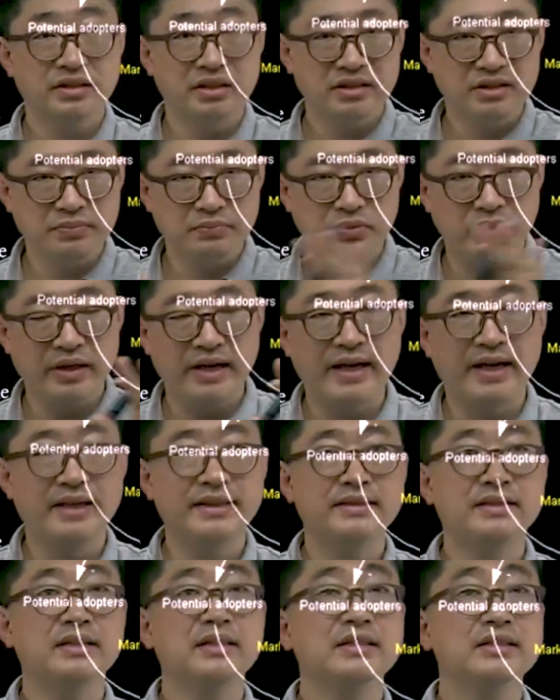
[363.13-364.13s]
a
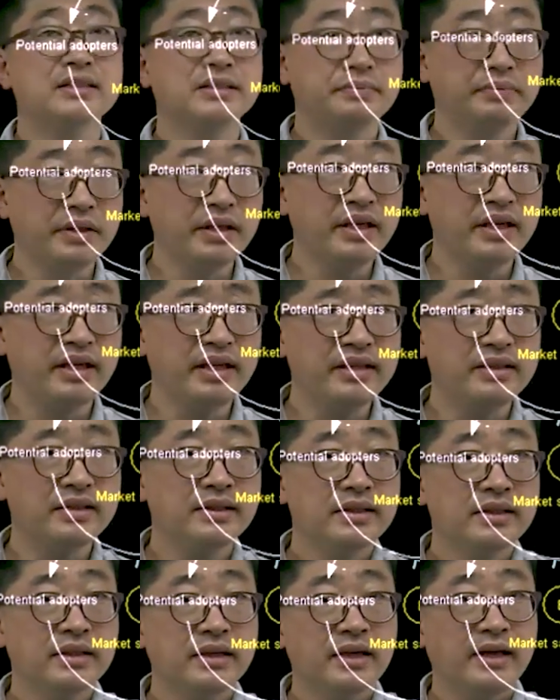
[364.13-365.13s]
spread speed,
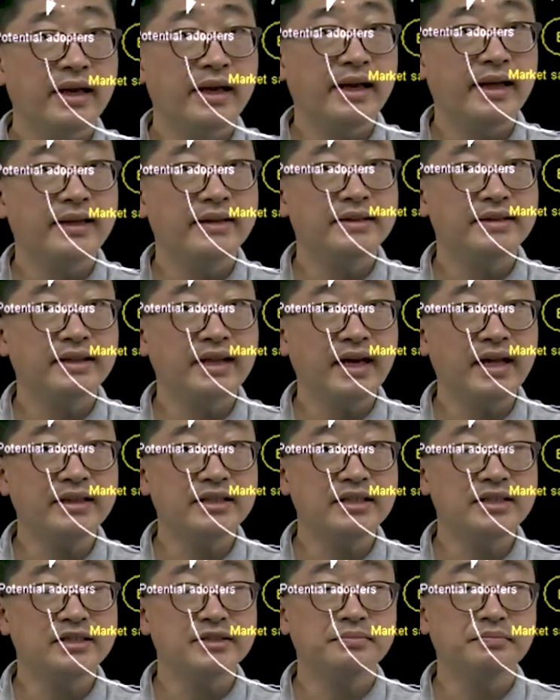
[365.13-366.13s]
and that
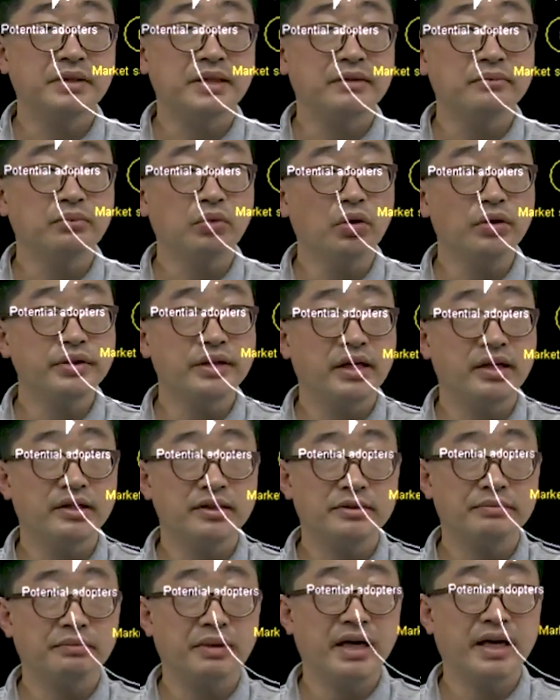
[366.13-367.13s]
is being
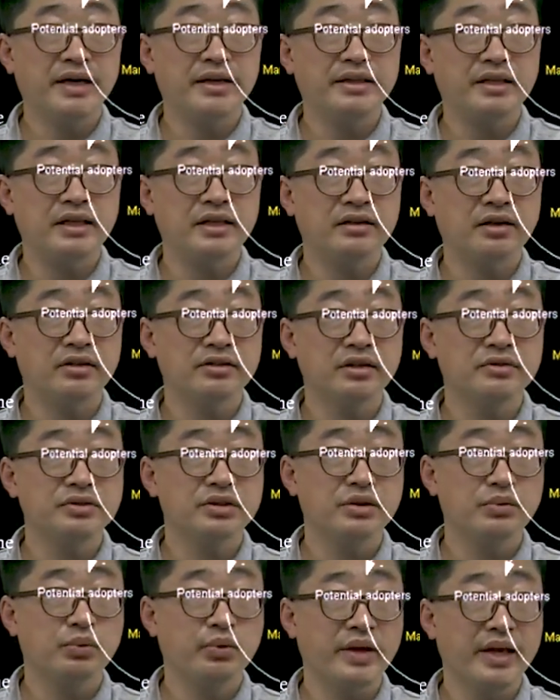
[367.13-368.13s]
modeled by the
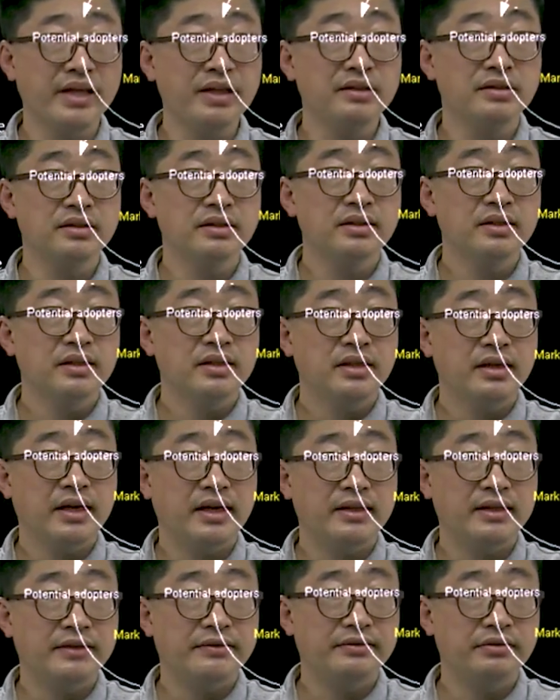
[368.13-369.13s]
adoption rate.
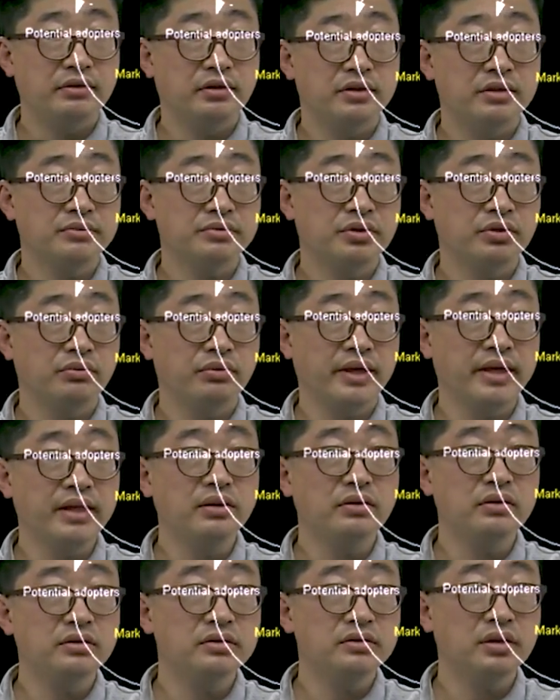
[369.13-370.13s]
And if adoption rate
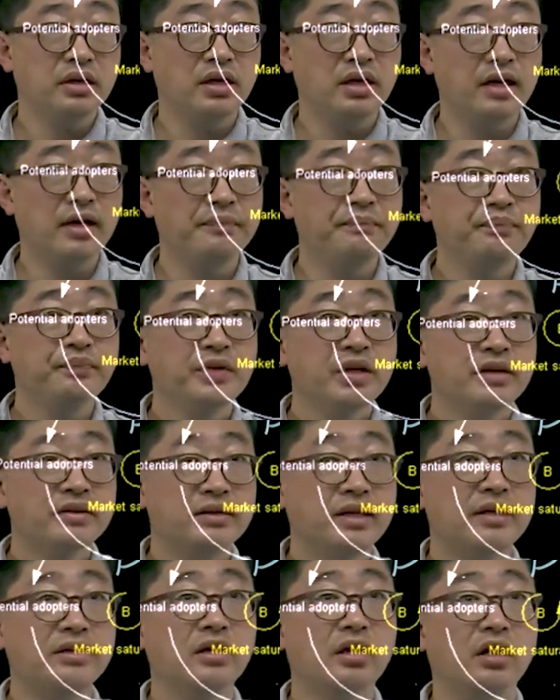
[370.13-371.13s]
goes up,
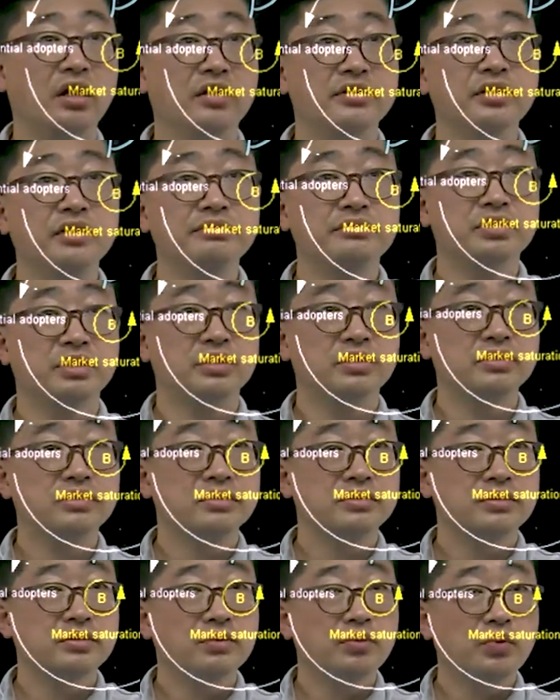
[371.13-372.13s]
then
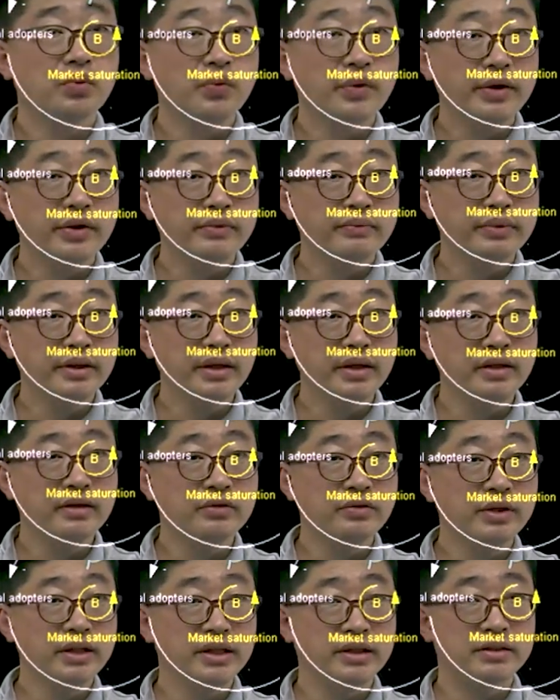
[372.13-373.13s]
adopters will be
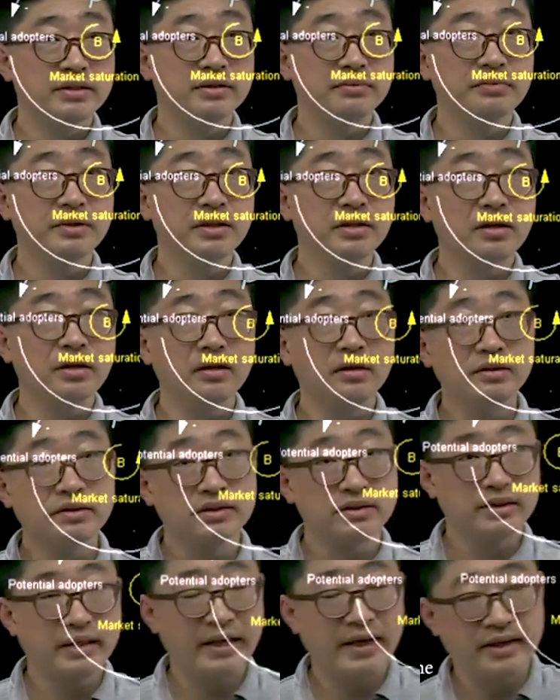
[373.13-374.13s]
increased
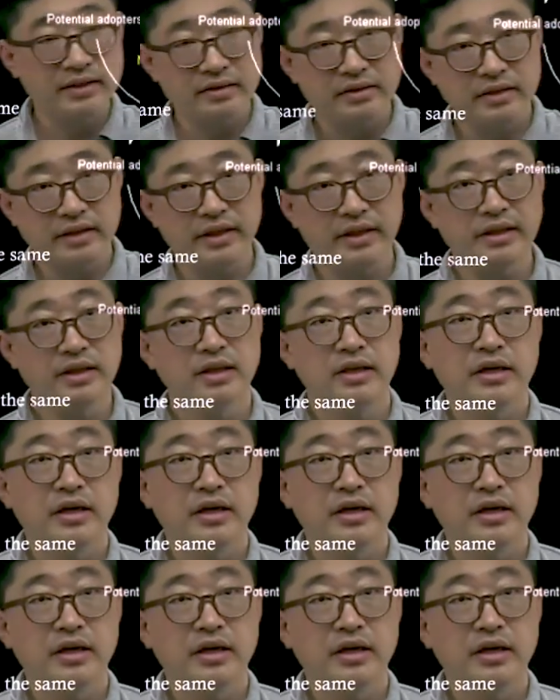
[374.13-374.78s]
because that the